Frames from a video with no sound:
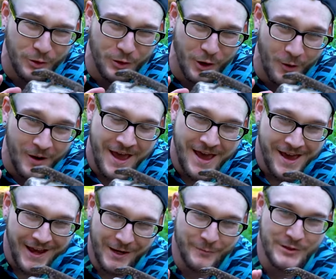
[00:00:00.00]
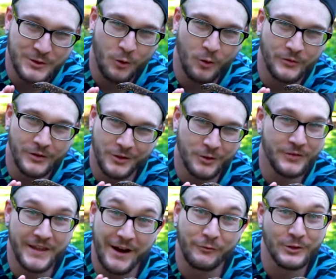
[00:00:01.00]
ago and was told you'll
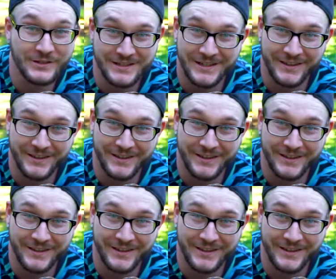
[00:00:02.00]
never see